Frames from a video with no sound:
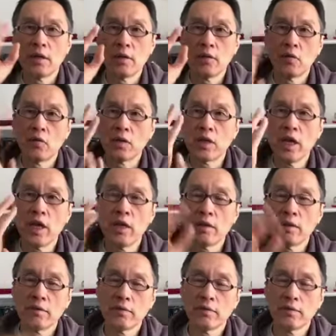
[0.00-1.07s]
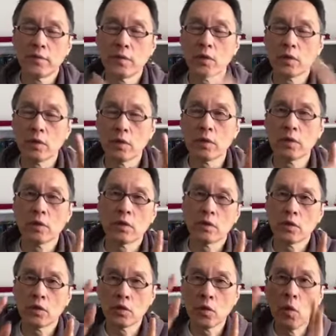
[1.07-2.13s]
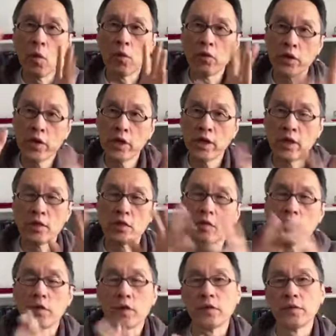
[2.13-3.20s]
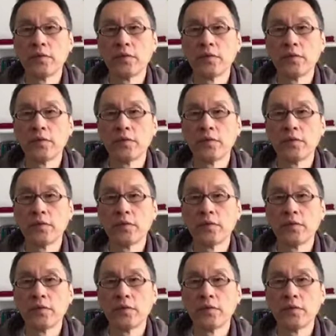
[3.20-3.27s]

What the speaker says: rotate, torque ring and so forth.